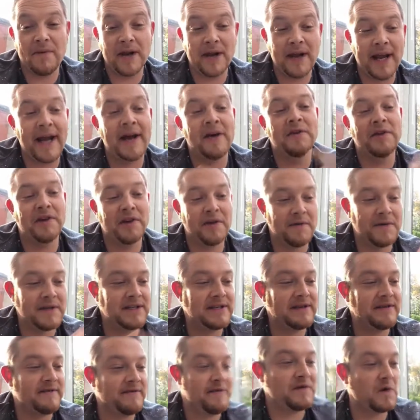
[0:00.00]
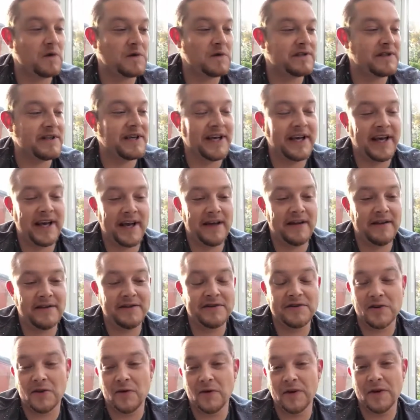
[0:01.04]
and How Do is of course the
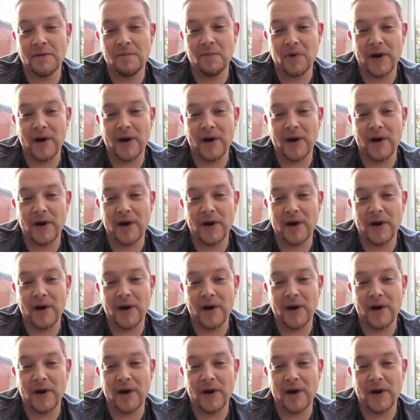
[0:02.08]
song that